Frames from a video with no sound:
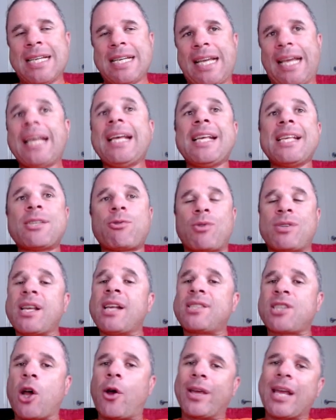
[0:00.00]
Is
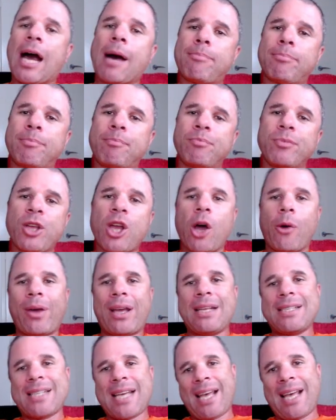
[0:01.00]
receipts going up,
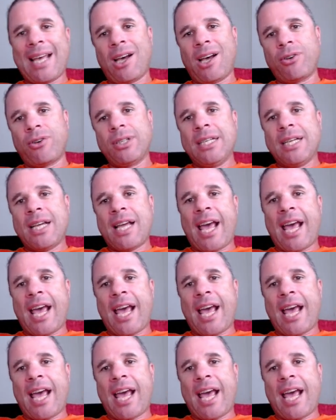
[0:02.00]
going down?